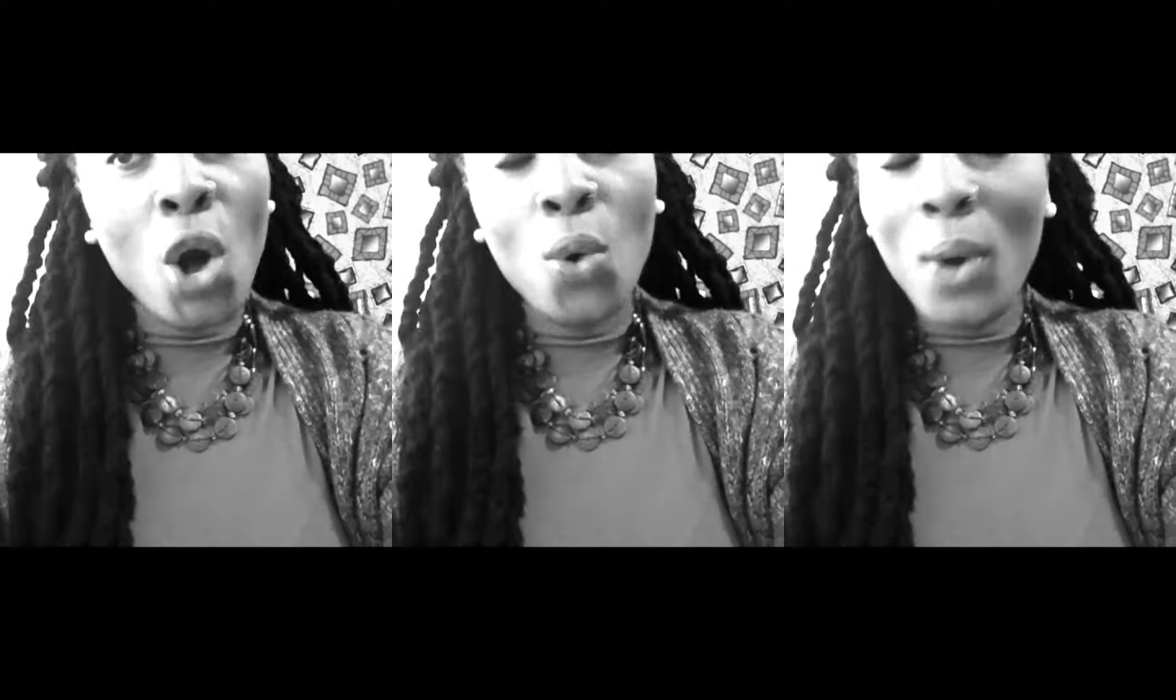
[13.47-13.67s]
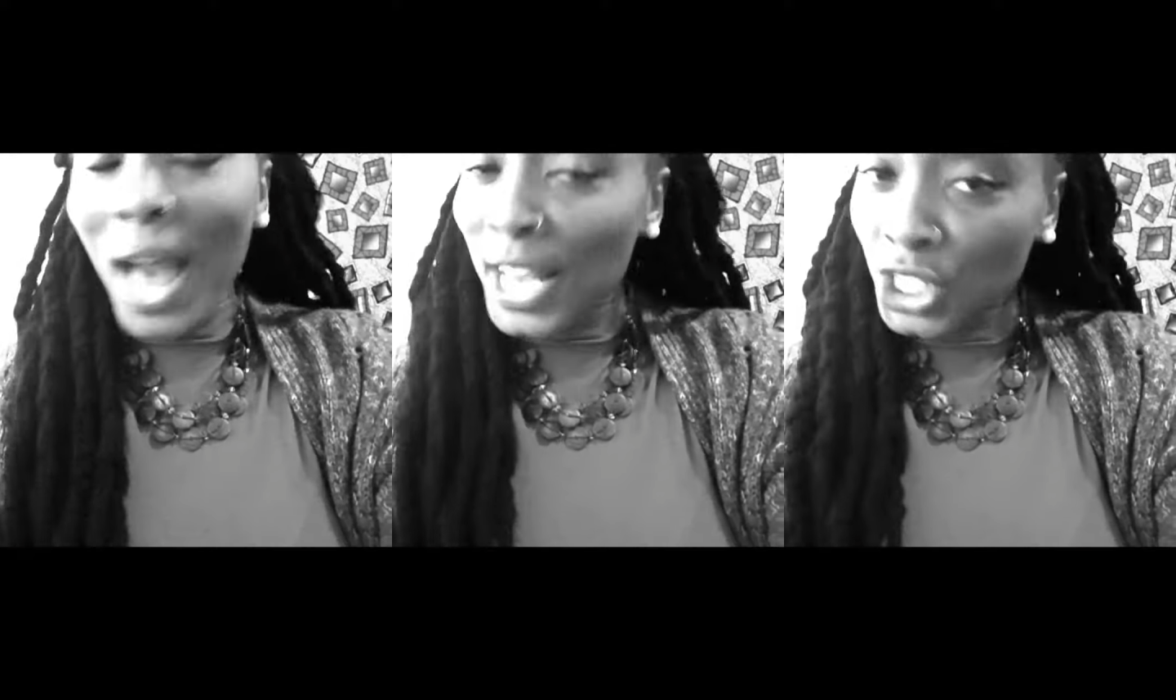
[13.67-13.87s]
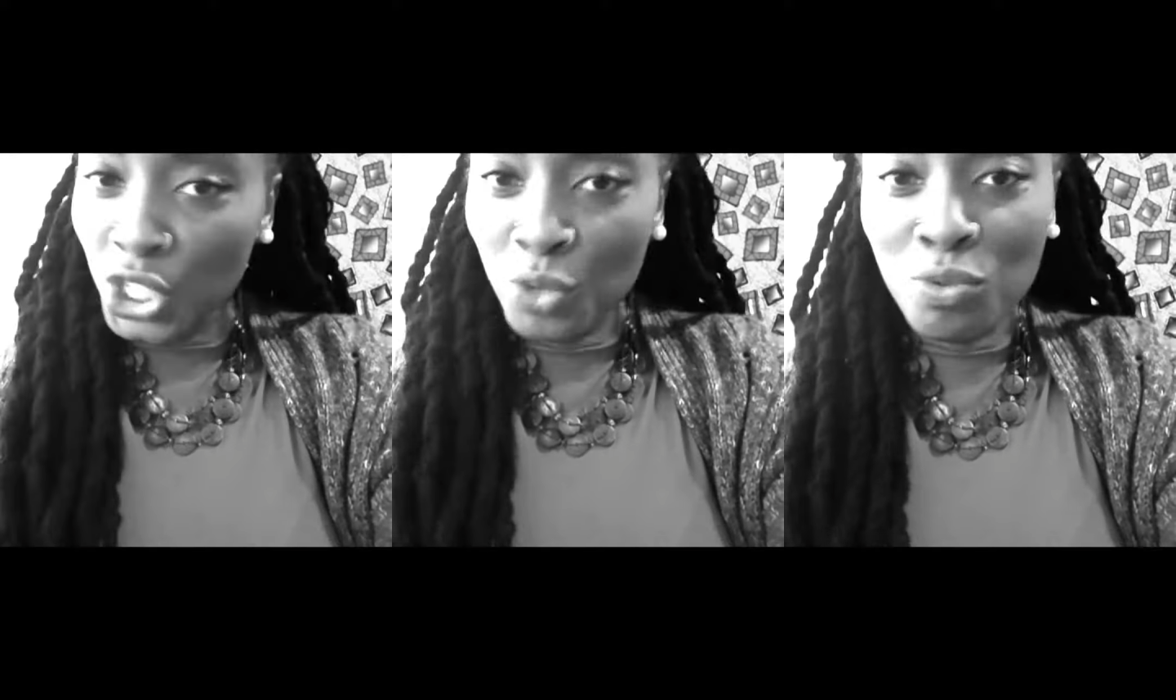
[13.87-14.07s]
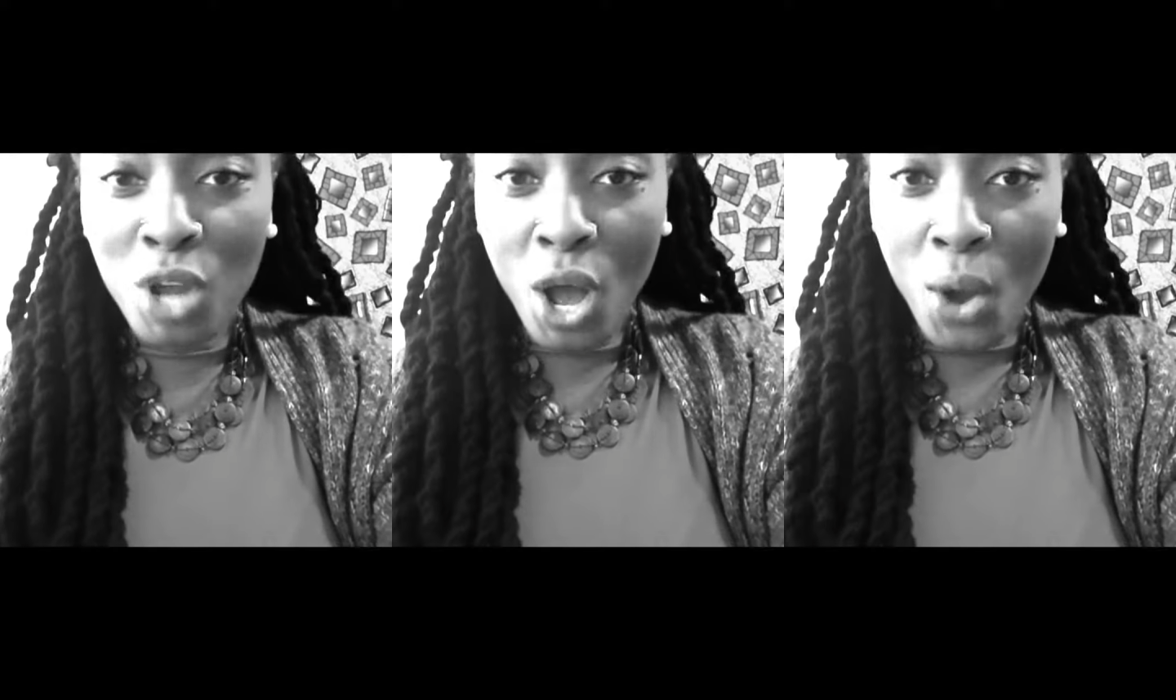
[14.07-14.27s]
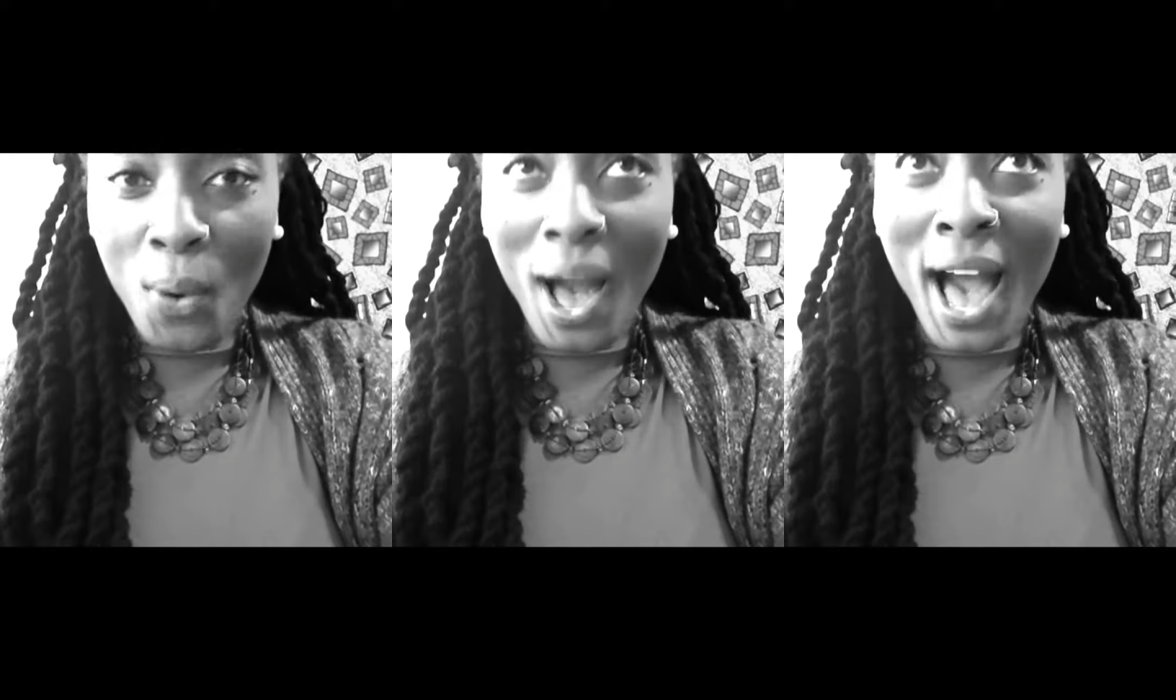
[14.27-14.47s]
So, as you
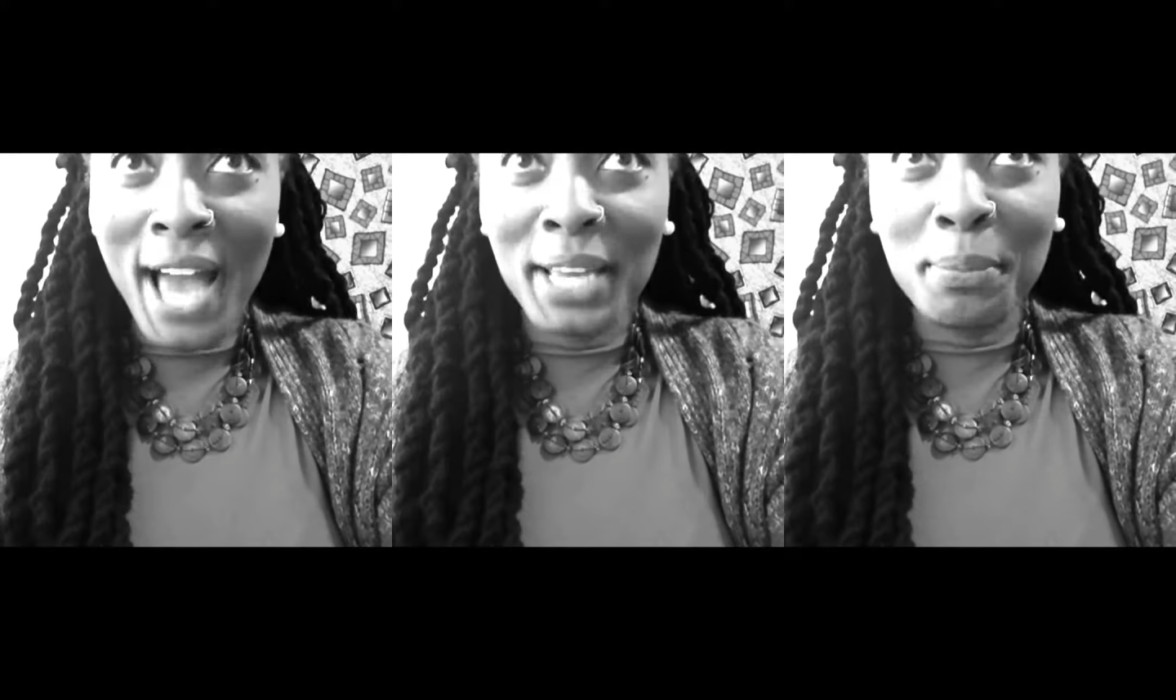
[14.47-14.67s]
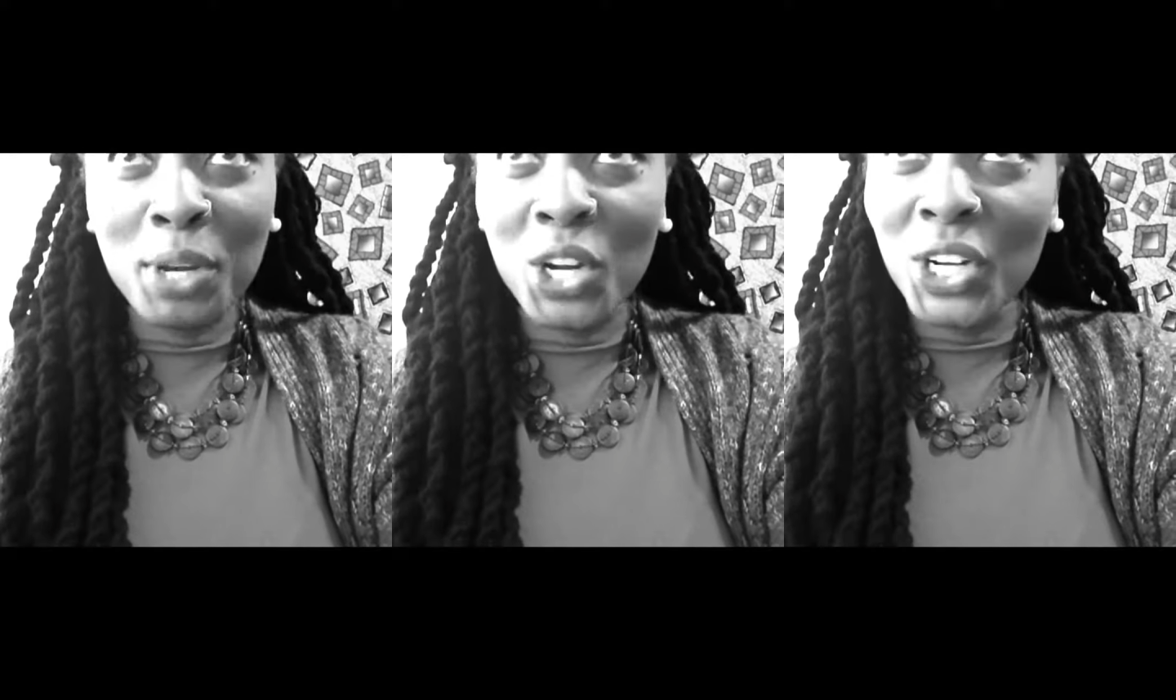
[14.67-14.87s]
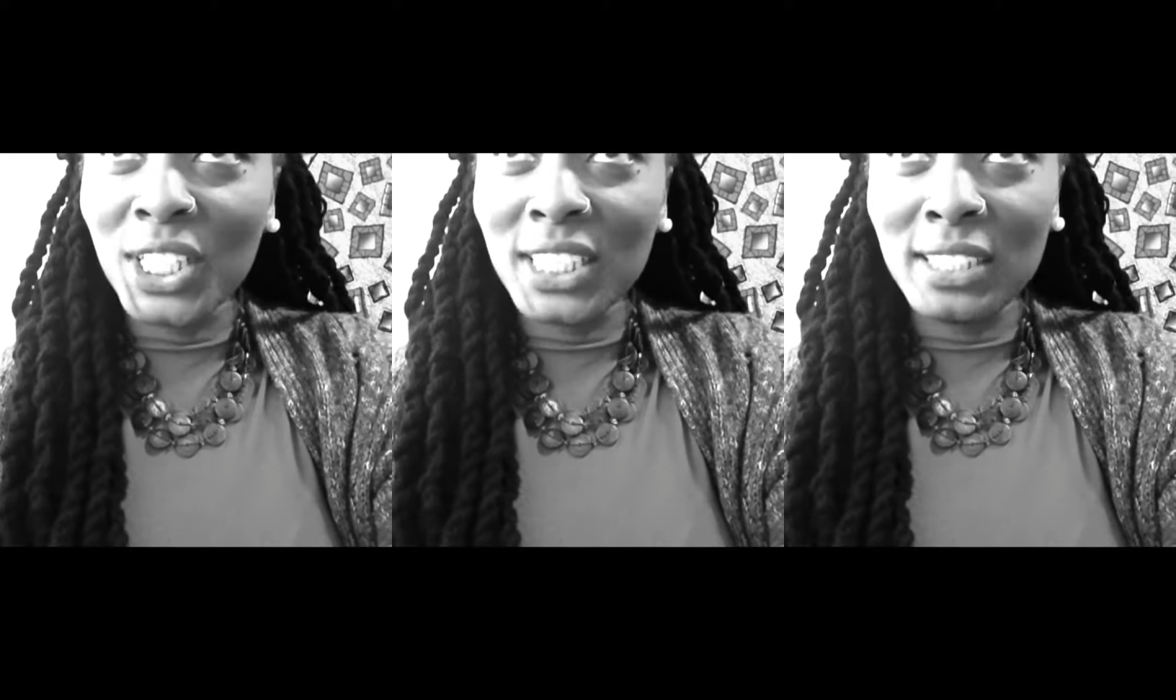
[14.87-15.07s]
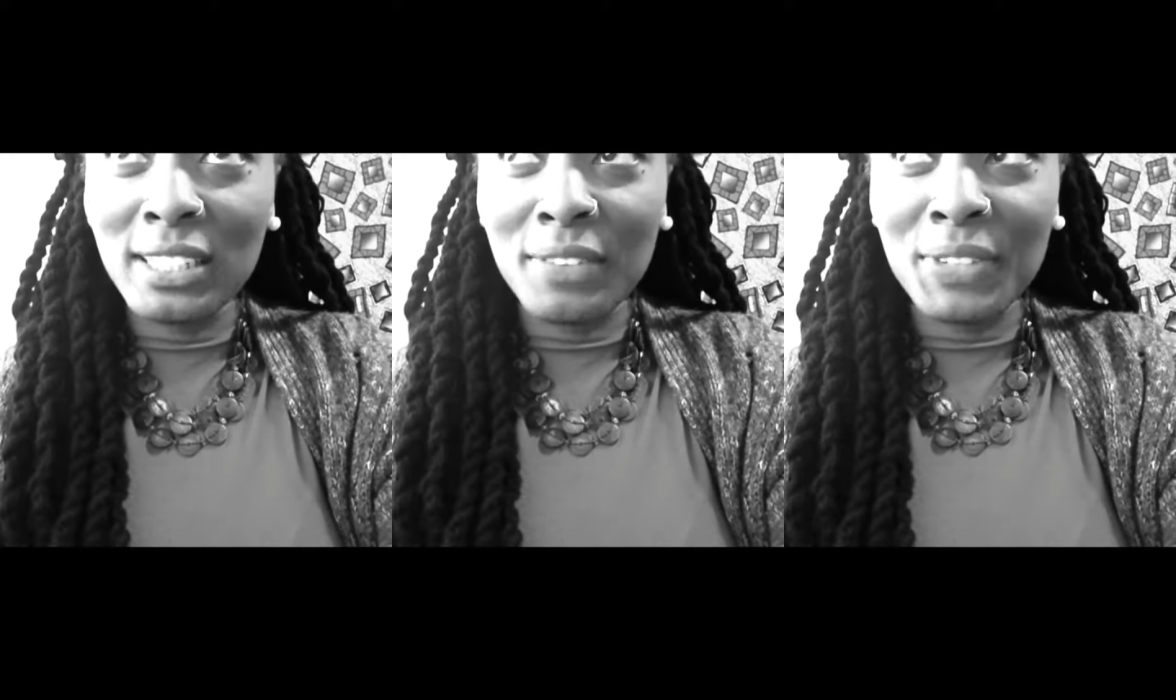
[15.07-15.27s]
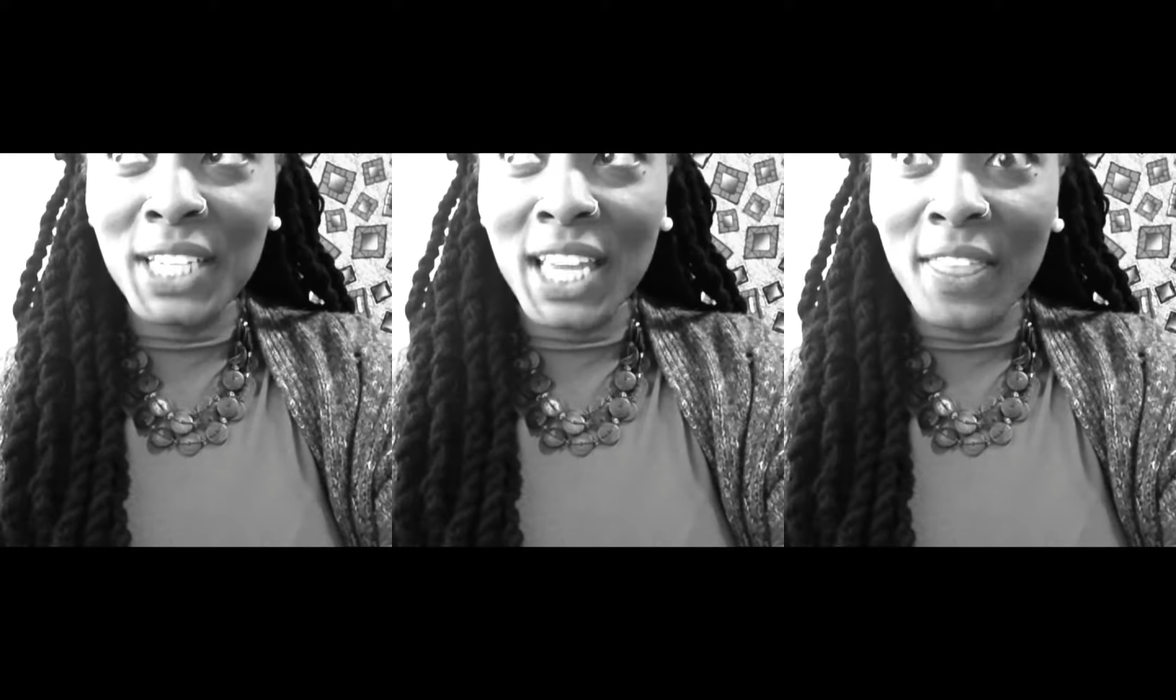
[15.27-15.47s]
know, I am currently
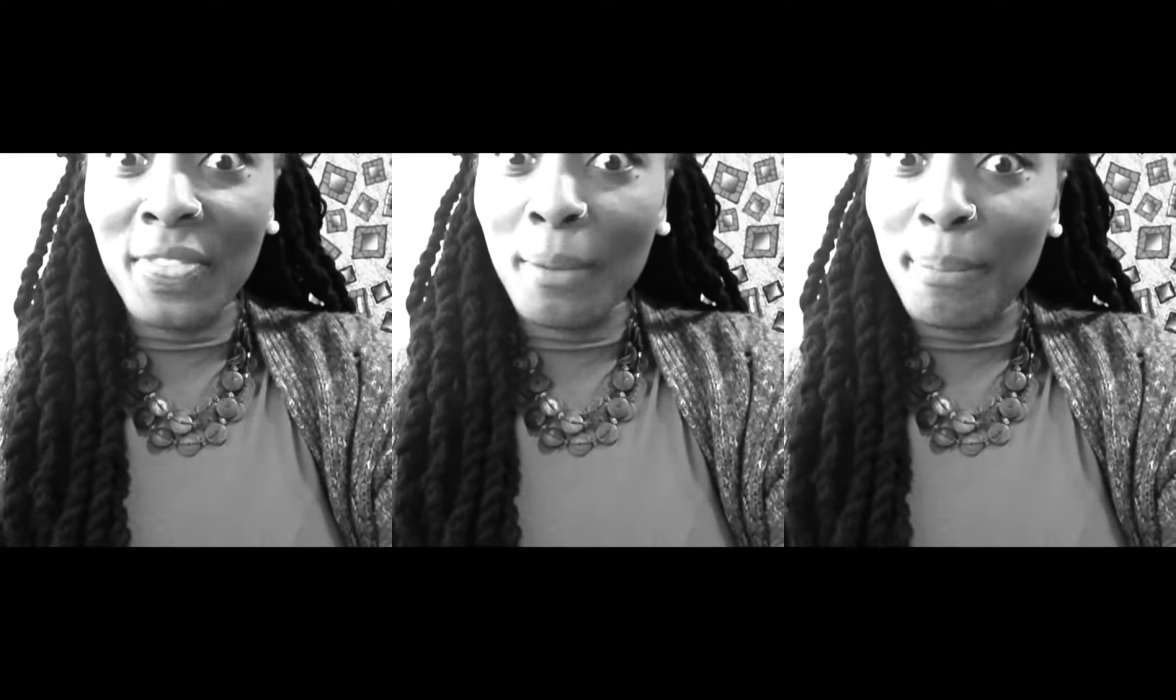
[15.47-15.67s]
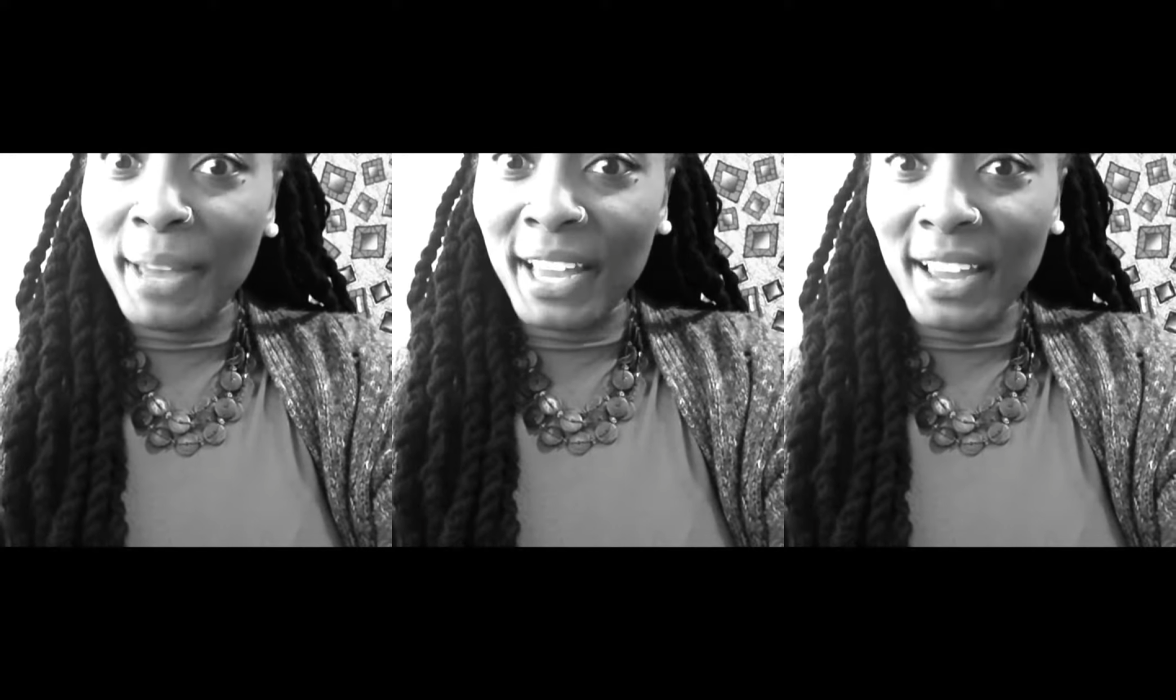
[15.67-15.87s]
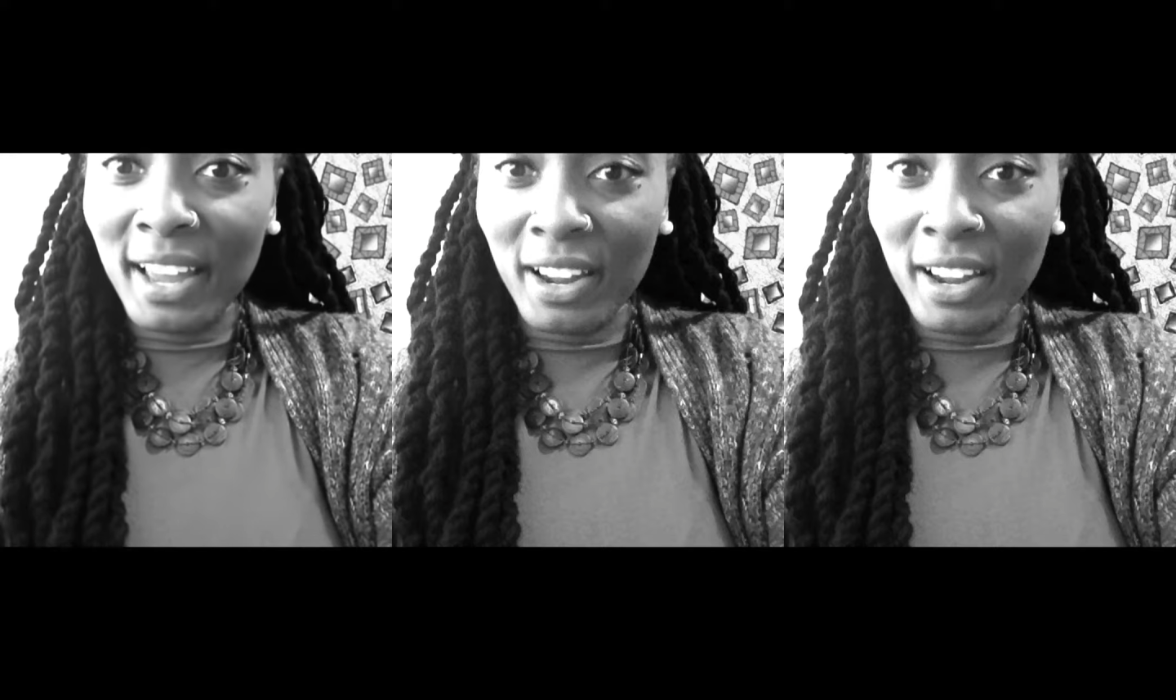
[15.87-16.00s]
living in the Bay